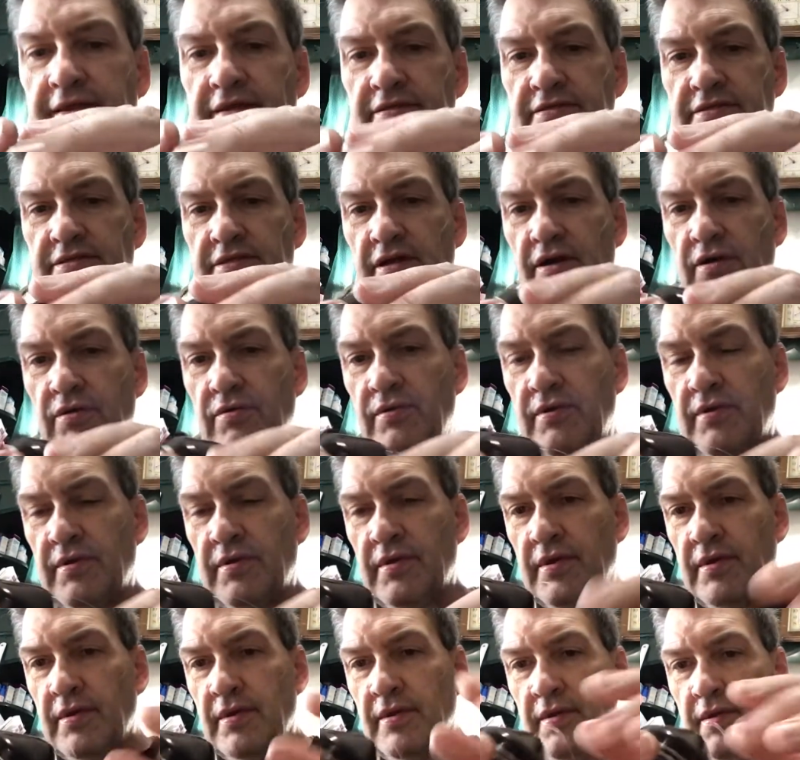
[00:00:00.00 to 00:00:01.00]
so
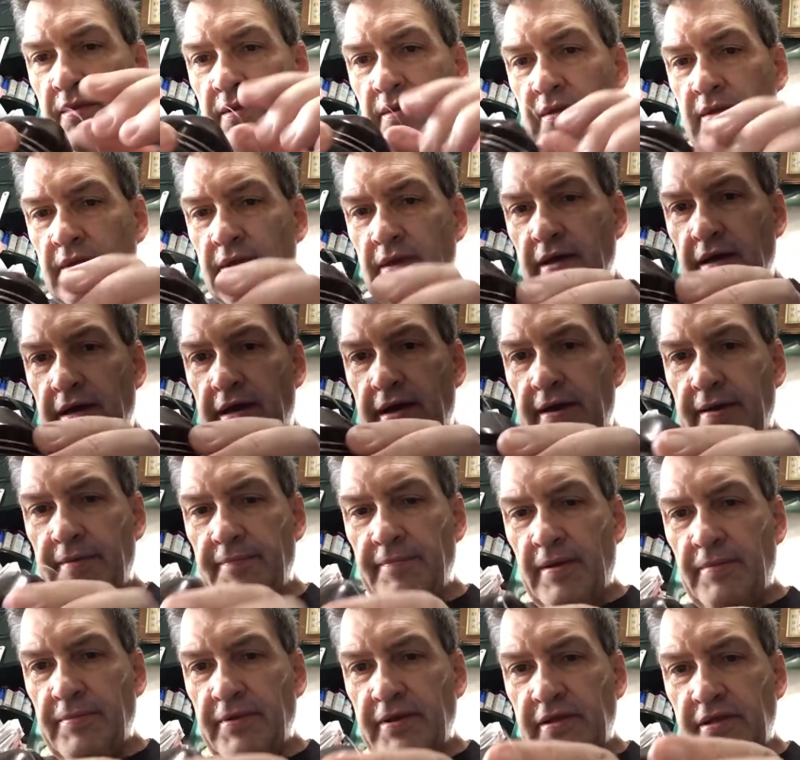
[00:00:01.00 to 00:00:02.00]
I'm
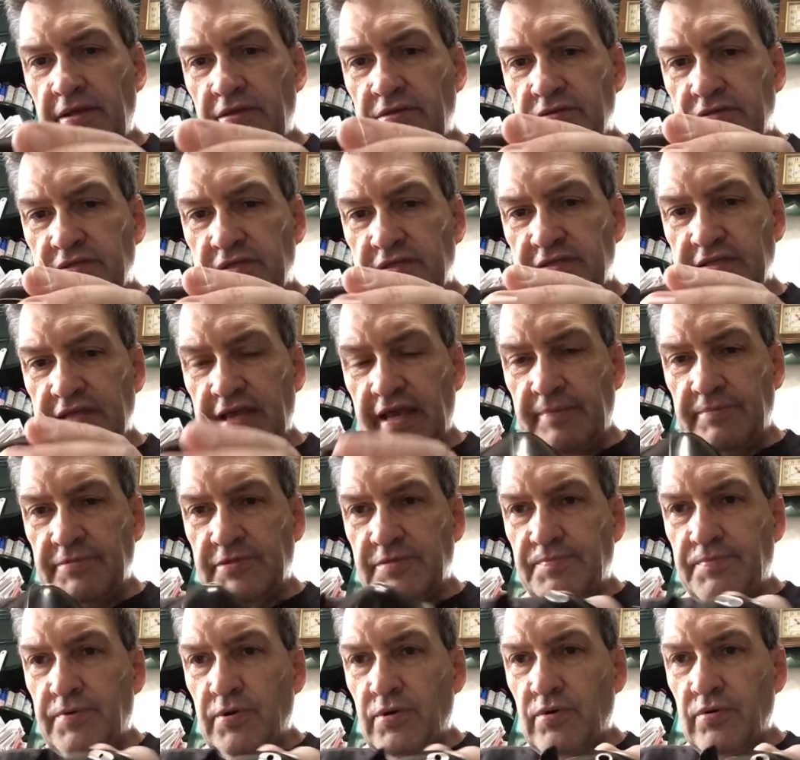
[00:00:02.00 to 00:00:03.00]
going to use the same
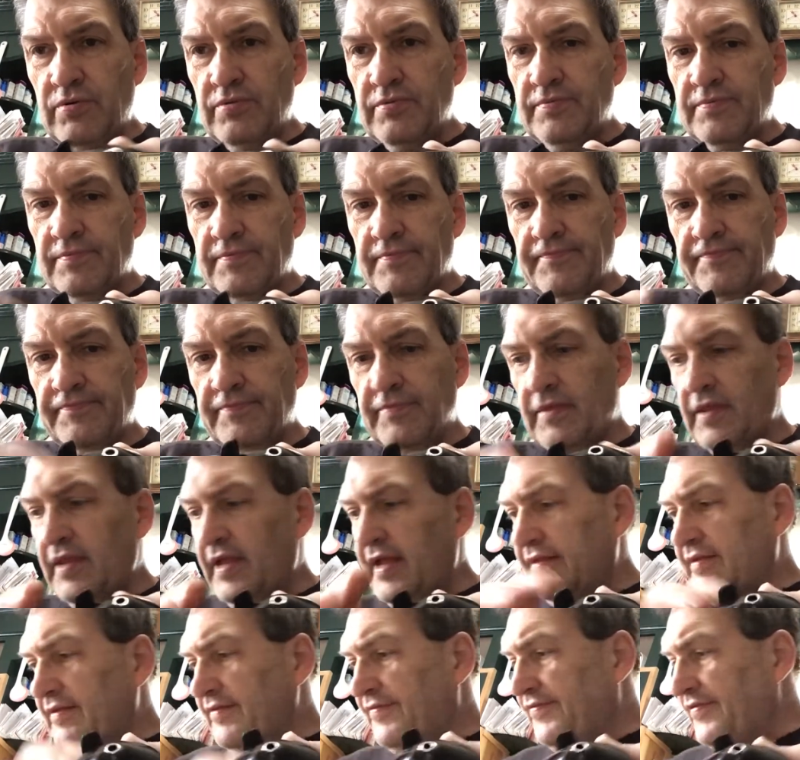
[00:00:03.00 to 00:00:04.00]
spoon and
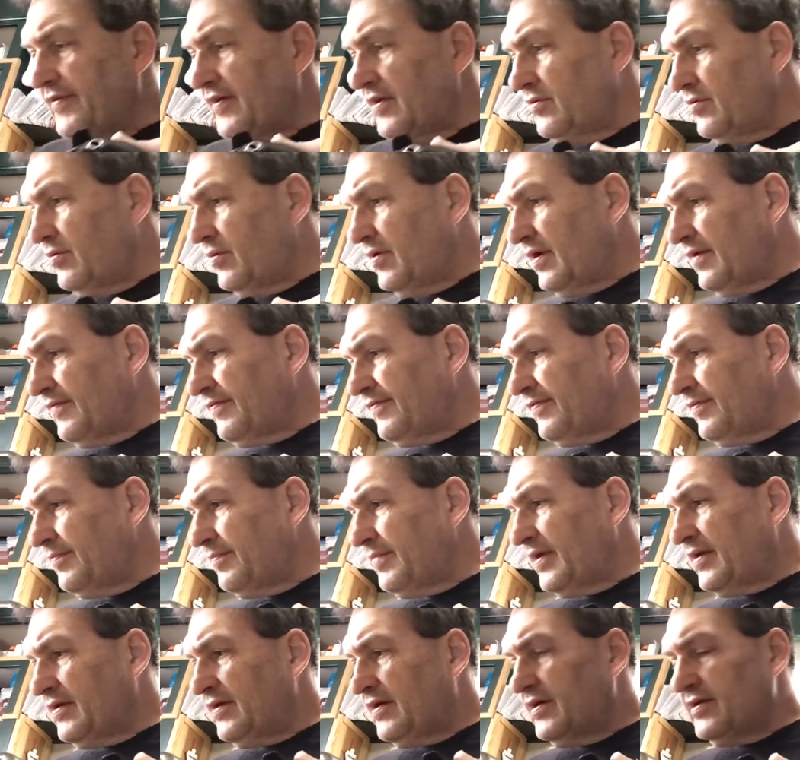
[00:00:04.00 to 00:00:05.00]
get the front off
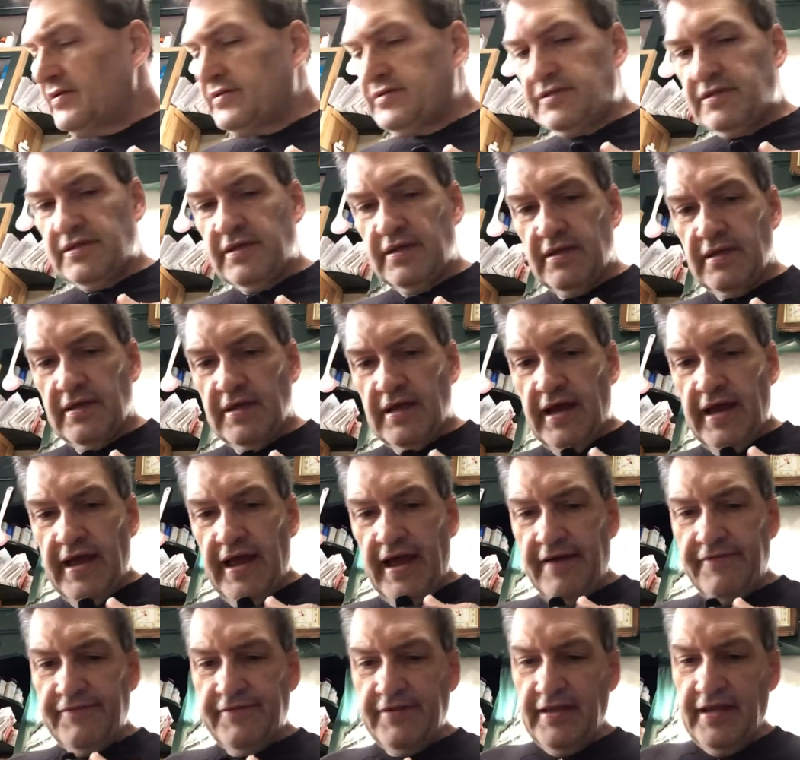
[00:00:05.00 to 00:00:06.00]
because I
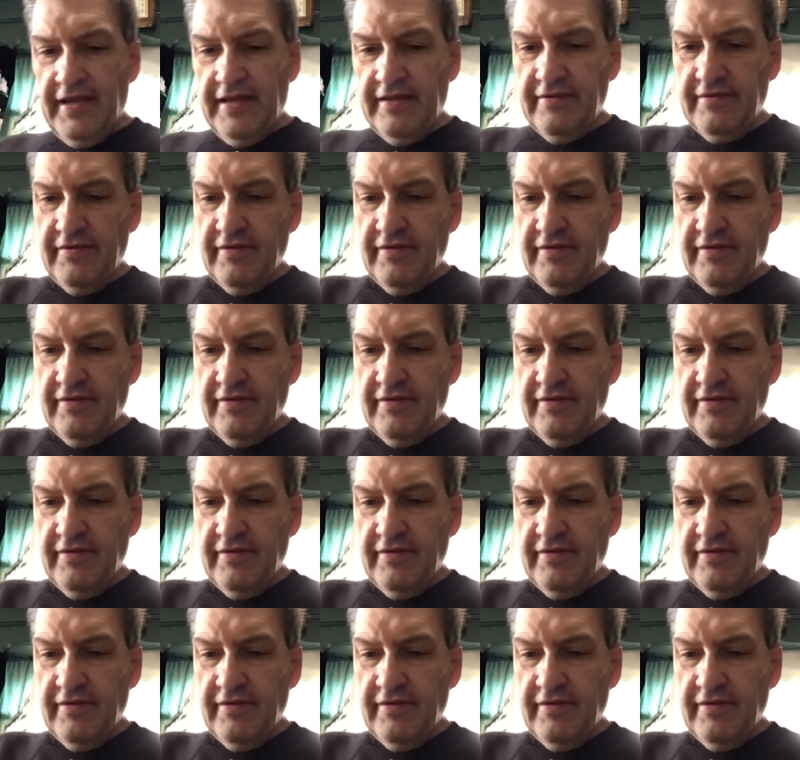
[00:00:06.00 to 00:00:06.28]
have to get to